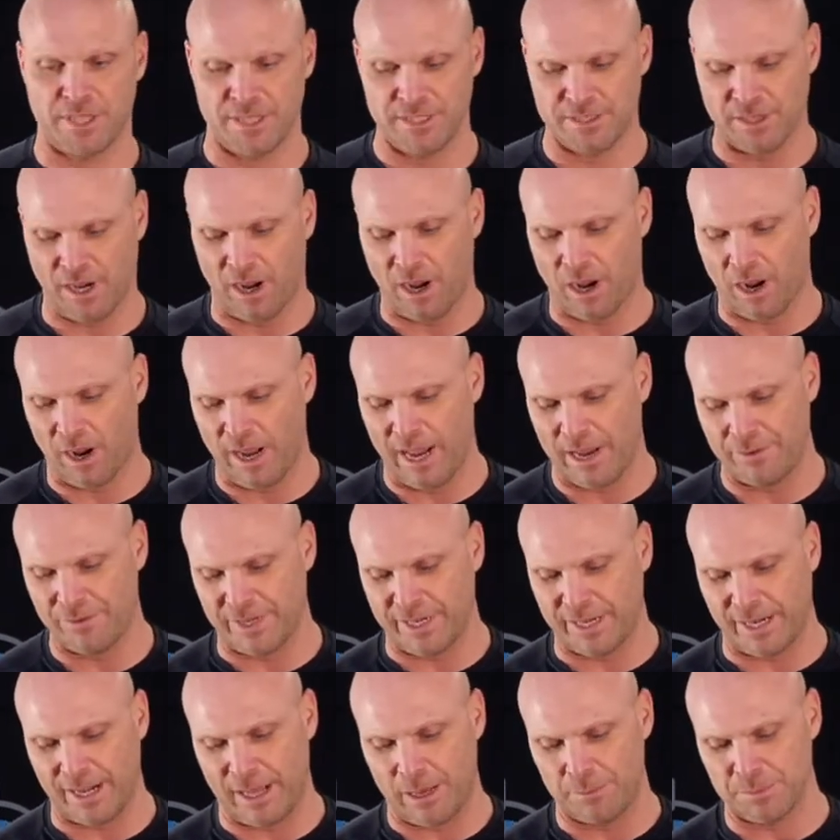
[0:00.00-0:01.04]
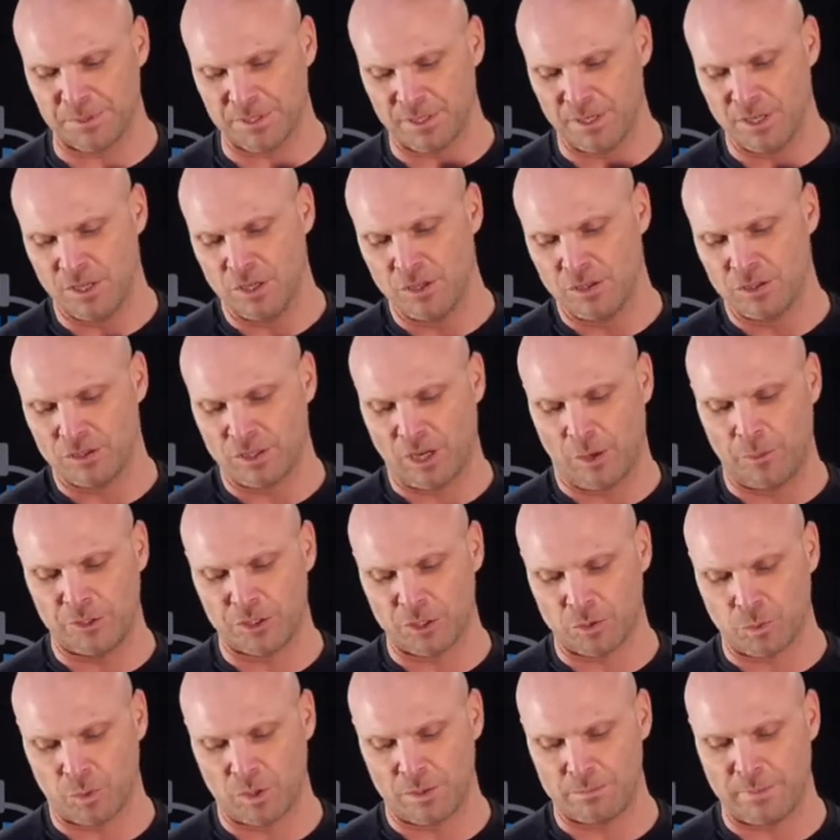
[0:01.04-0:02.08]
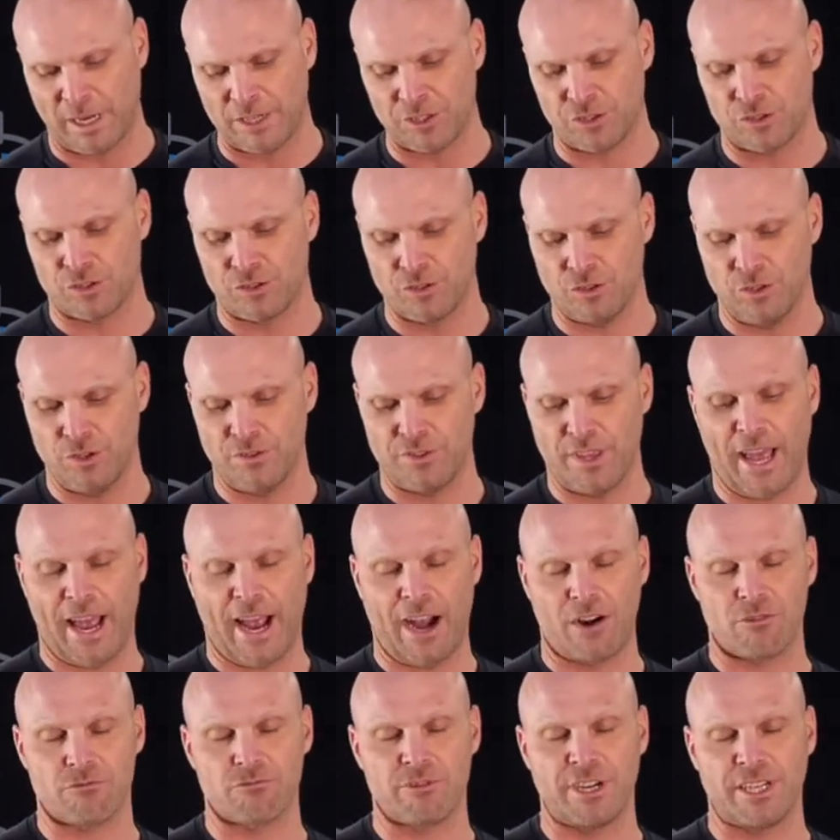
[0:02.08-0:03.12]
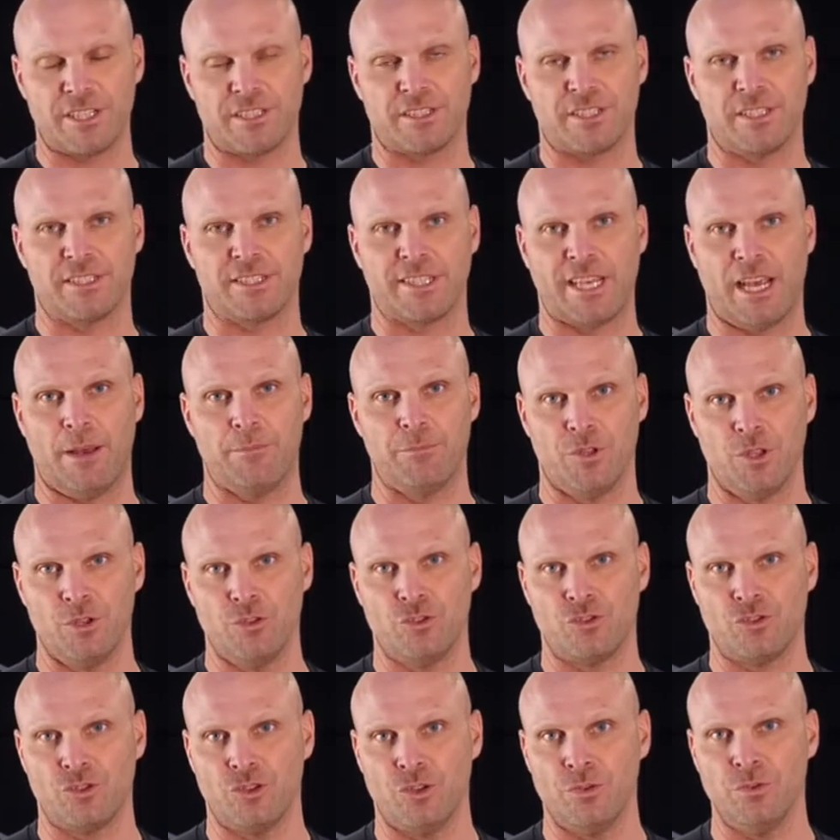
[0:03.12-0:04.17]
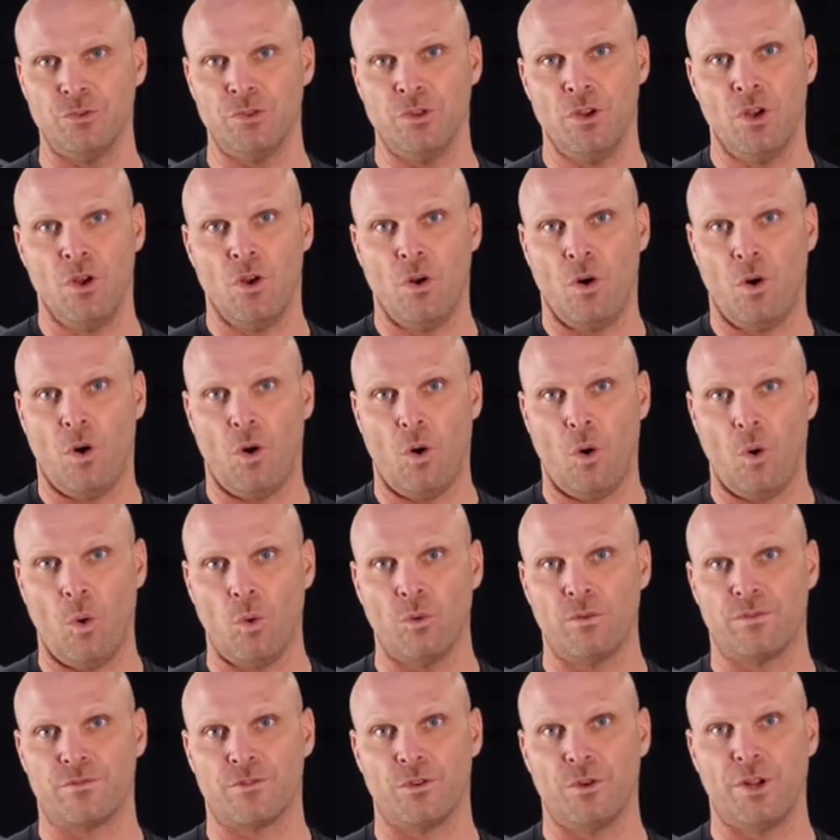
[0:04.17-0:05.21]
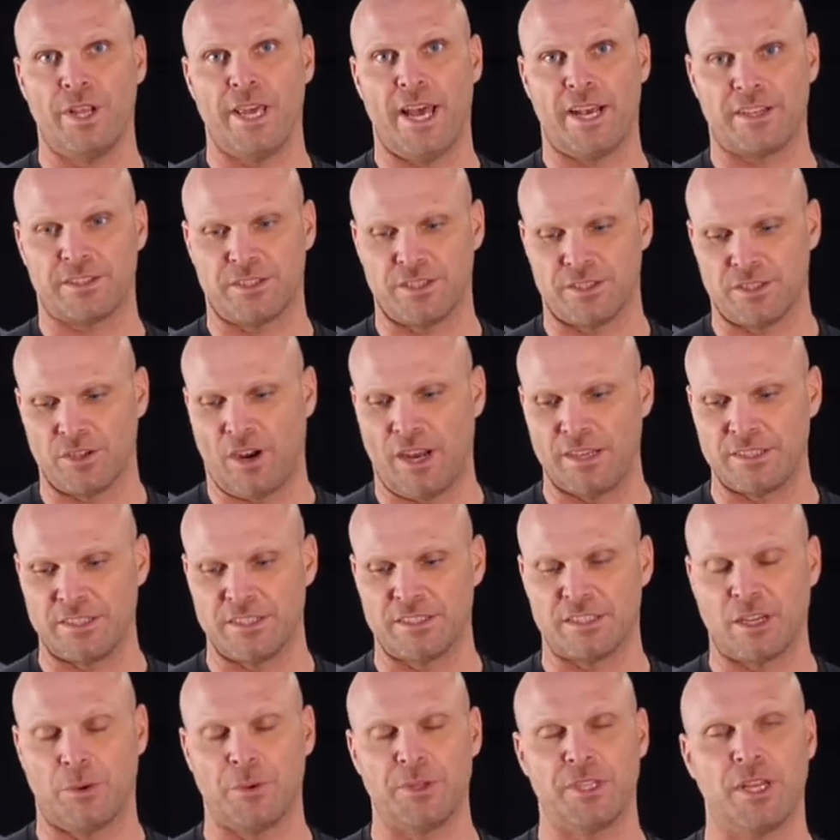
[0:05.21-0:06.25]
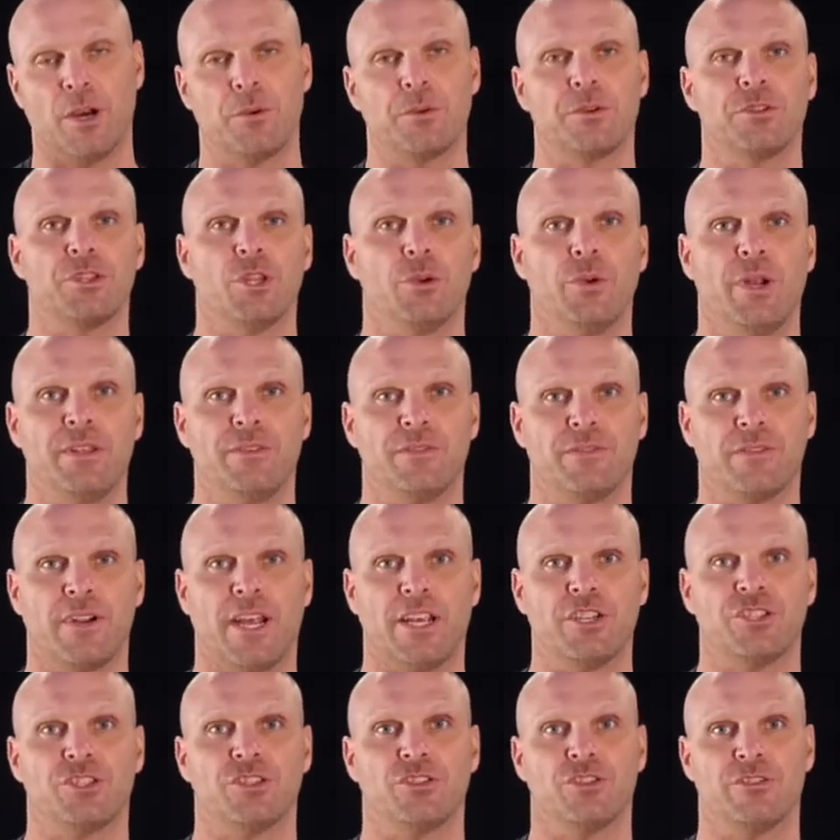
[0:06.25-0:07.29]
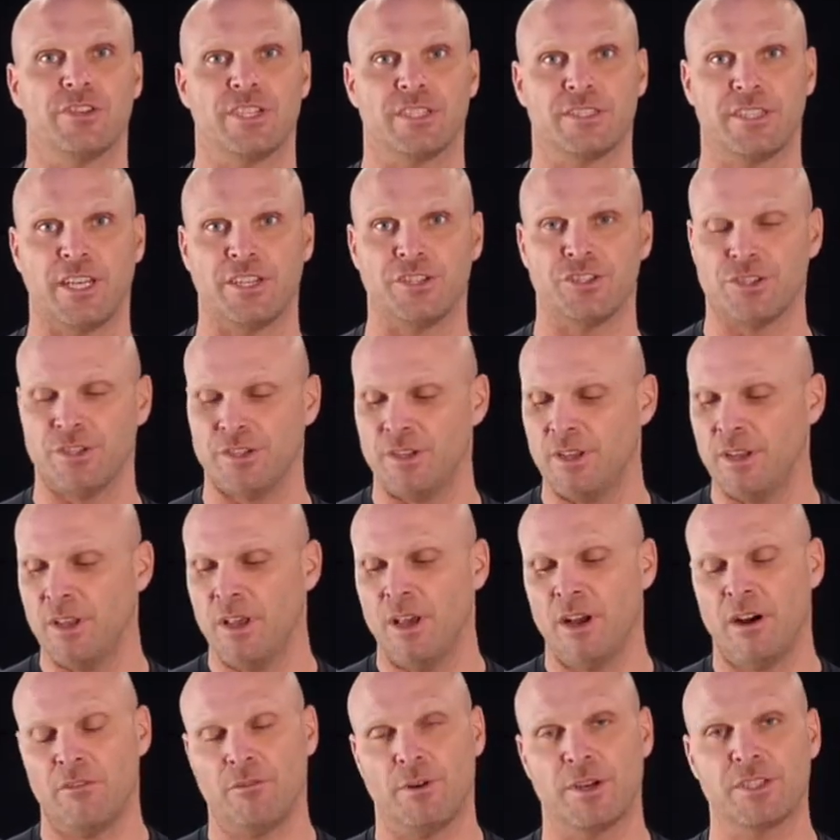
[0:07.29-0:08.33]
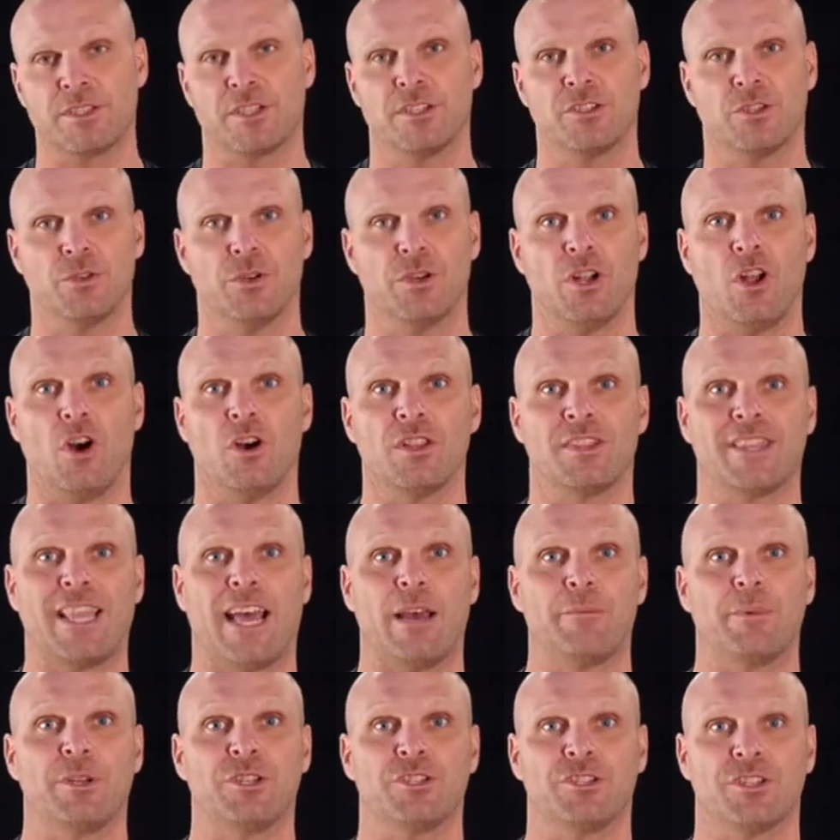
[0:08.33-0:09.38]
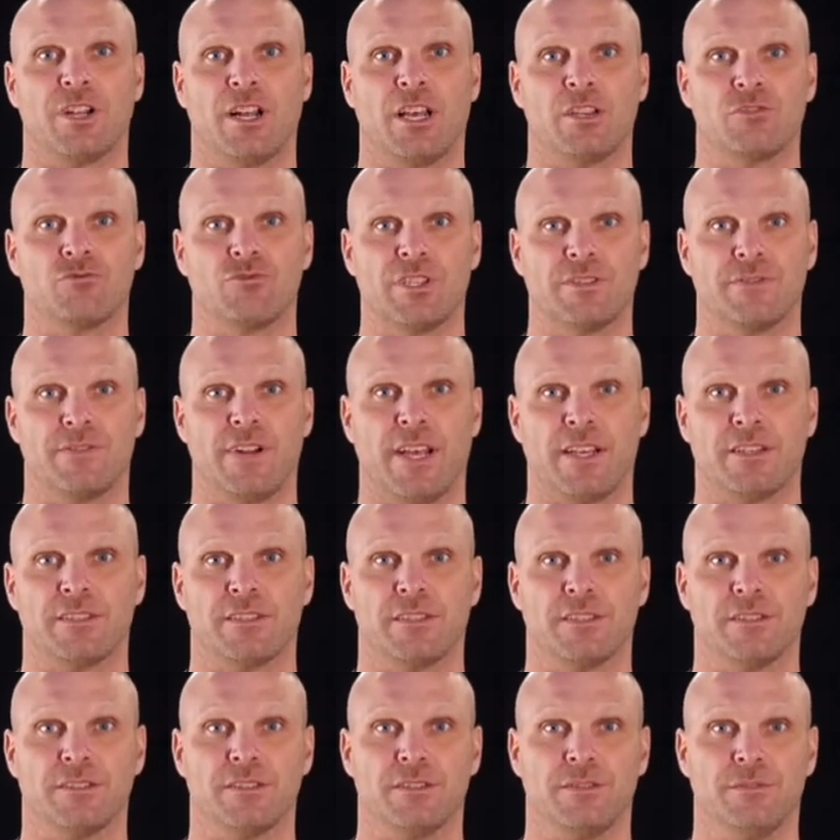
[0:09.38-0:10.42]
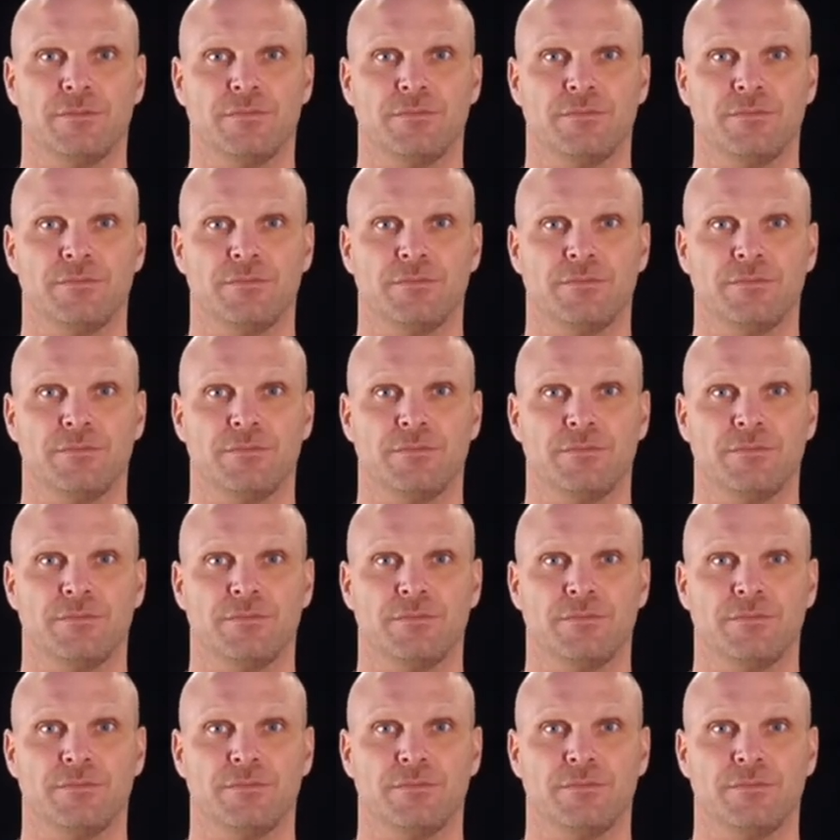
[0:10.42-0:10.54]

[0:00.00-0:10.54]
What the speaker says: These are heavy clubs, so we just want to make sure that our wrist is kept neutral all through the exercises, so we don't want to do any flexion or extension, otherwise it's going to do a lot of damage to those wrist flexors.